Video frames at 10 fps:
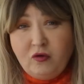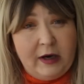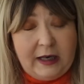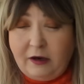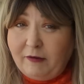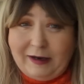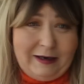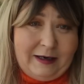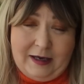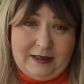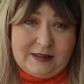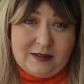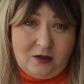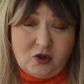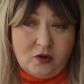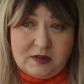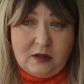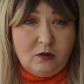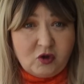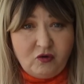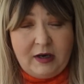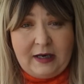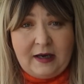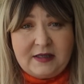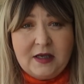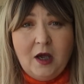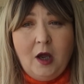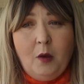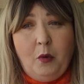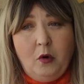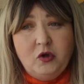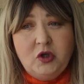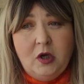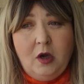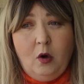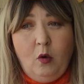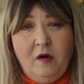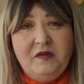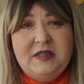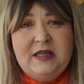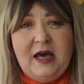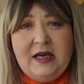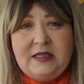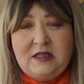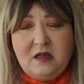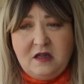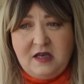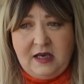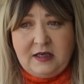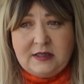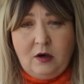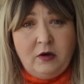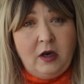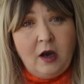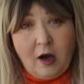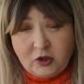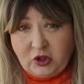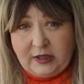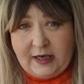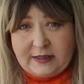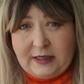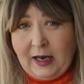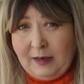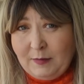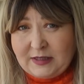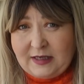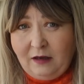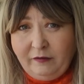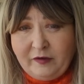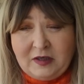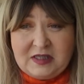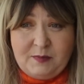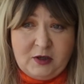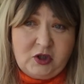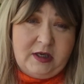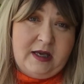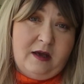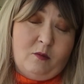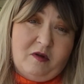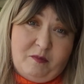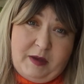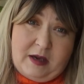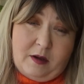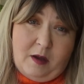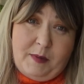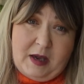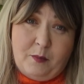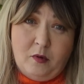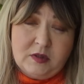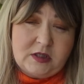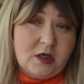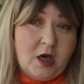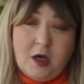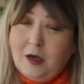really, really nice. It does, it looks really nice. But oversized things on a larger lady like myself, and especially with big a big bust,